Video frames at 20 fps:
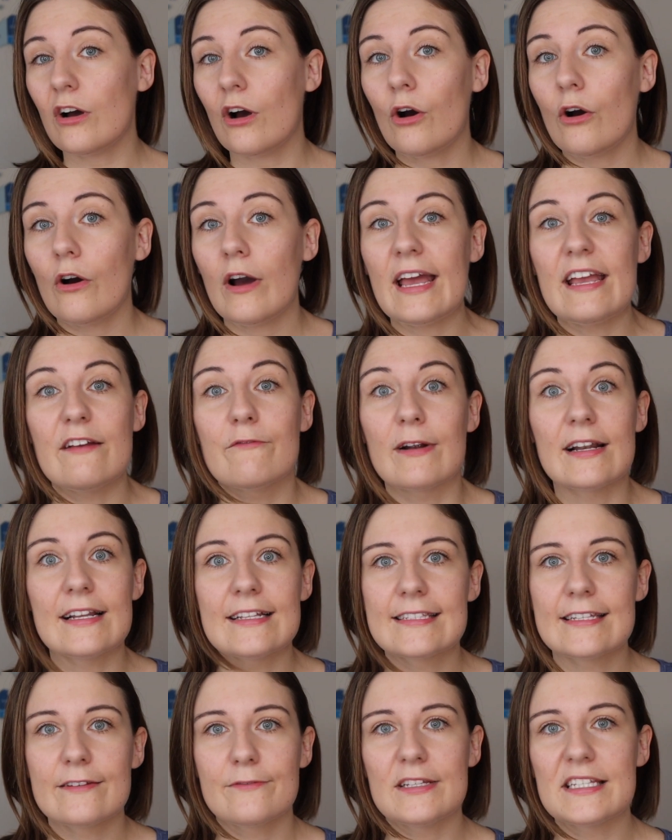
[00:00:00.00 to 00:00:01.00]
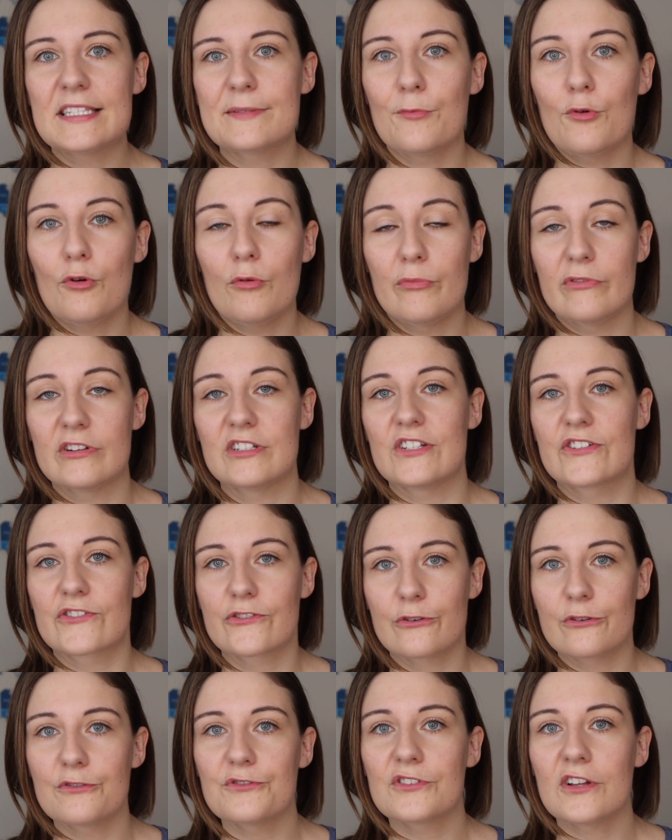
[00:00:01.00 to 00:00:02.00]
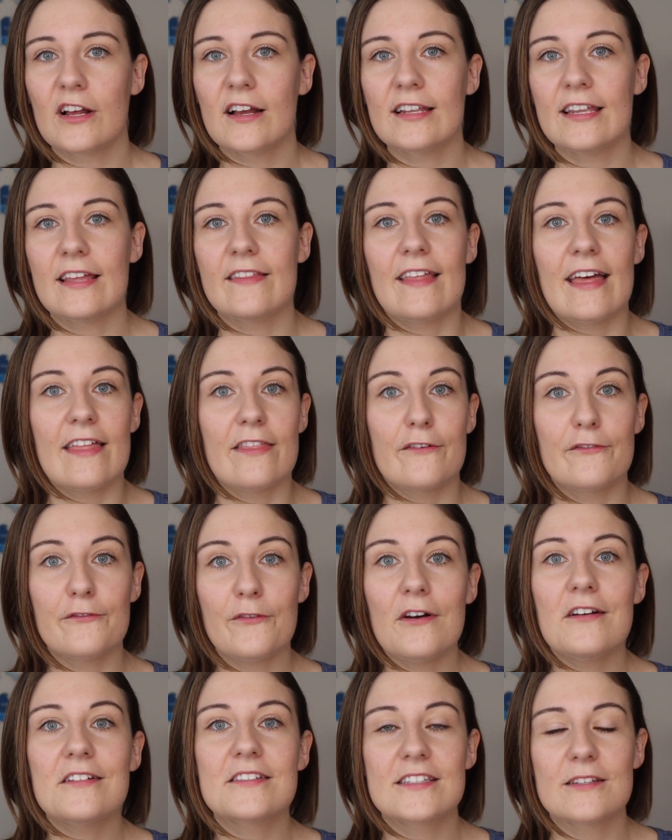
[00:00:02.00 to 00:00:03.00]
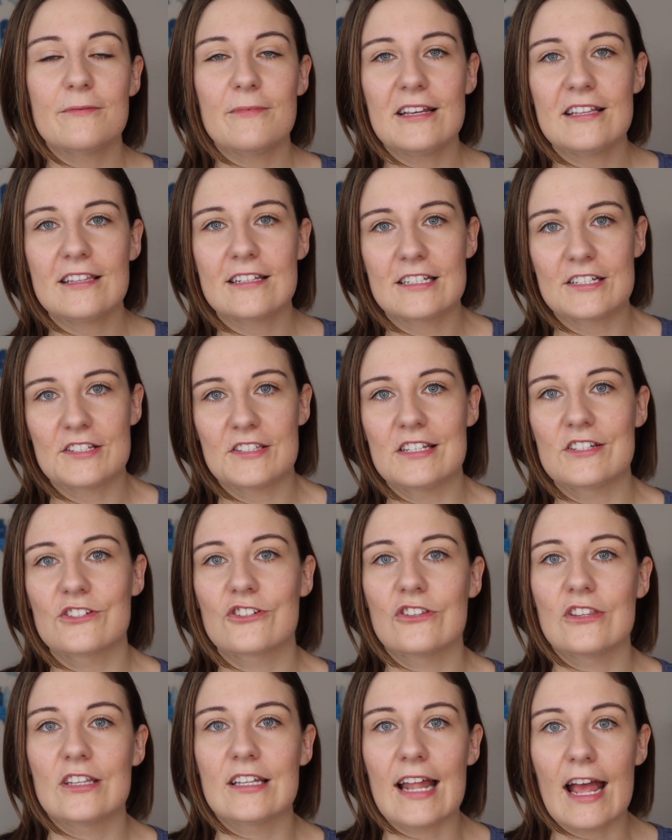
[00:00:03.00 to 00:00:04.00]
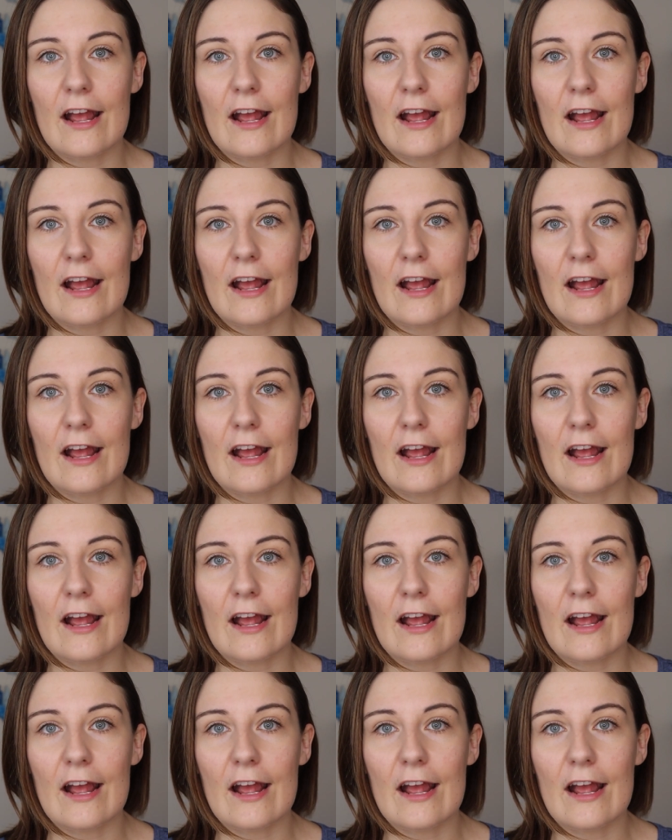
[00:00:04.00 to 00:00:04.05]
are a relatively small British cruise line, and they're the first to make the decision that